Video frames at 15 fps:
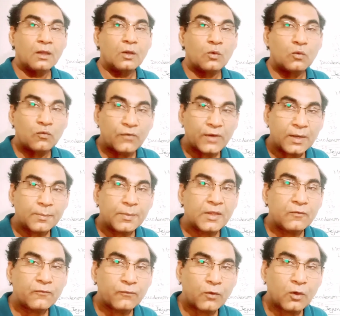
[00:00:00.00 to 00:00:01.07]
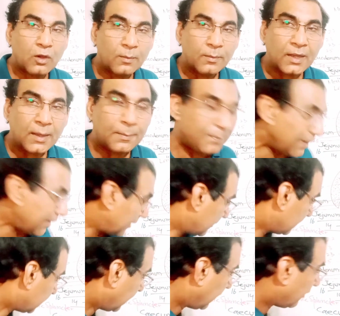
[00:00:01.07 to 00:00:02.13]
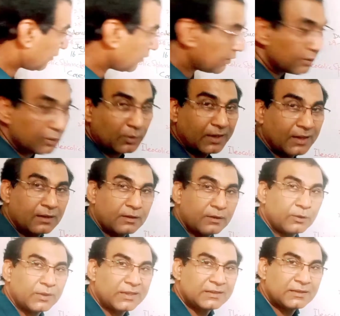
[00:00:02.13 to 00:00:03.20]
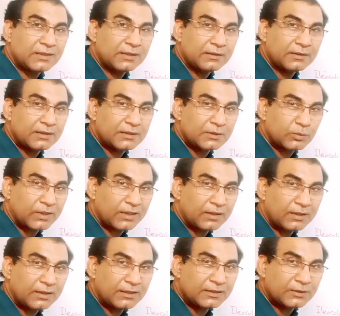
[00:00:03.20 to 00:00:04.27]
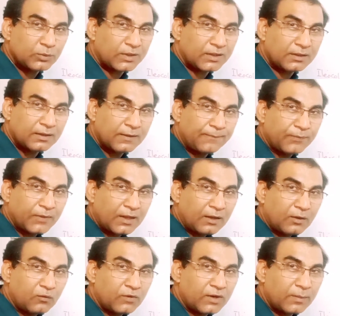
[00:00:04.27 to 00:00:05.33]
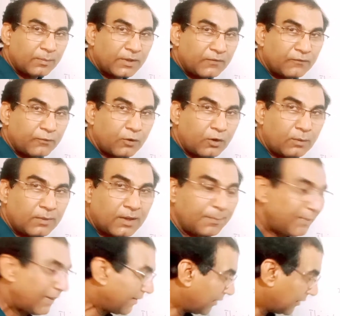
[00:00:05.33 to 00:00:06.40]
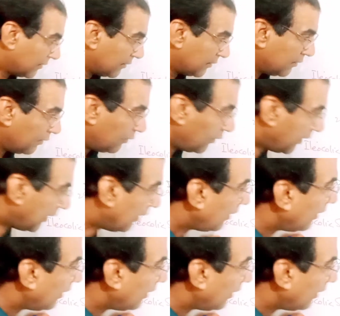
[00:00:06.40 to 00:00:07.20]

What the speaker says: Vermiform appendix. Here you can see this one is what? vermiform appendix. Okay,